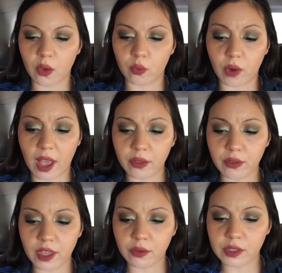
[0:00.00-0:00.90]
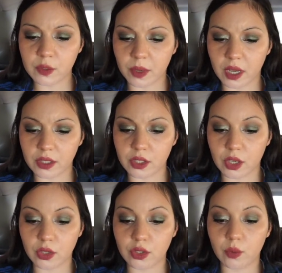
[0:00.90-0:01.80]
rather than a response
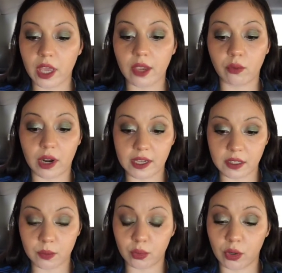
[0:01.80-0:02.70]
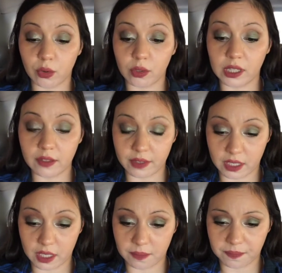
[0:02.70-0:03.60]
to a race proclivity.